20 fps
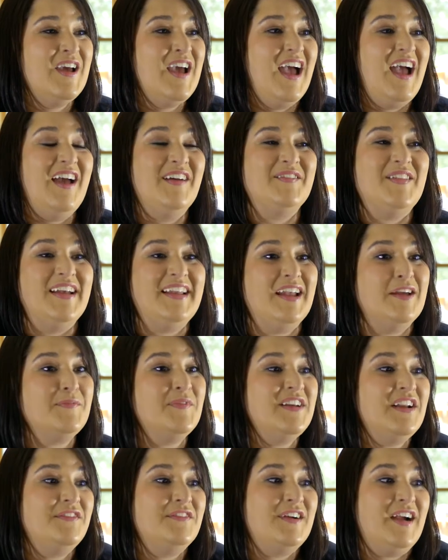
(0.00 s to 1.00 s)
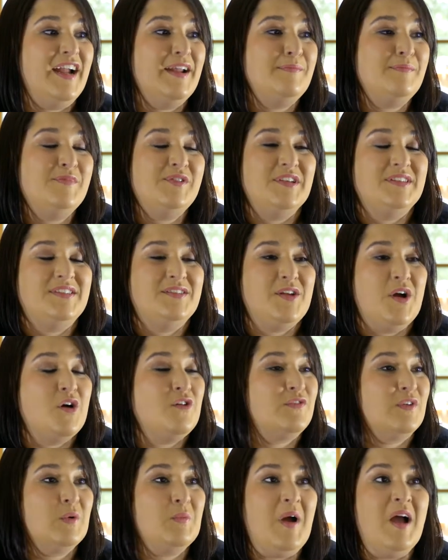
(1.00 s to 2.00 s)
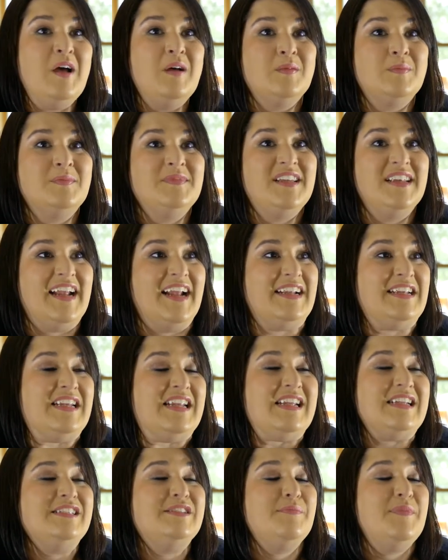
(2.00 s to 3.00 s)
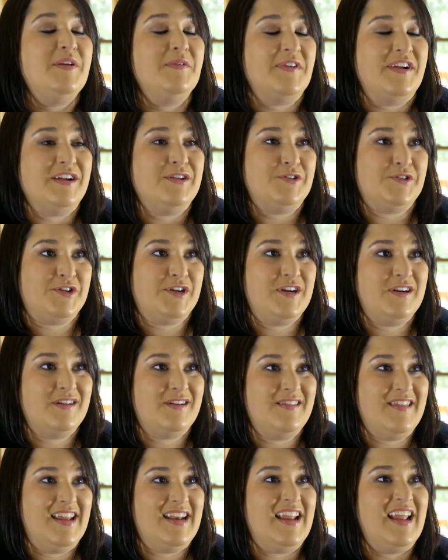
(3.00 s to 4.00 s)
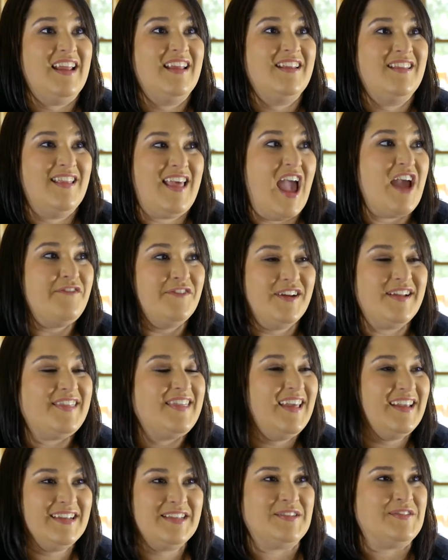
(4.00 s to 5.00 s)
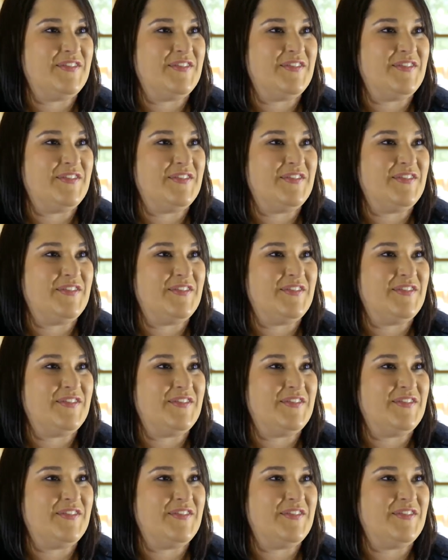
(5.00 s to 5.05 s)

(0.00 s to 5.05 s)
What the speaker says: Again, whenever I'm just overwhelmed and I need to be reassured that everything is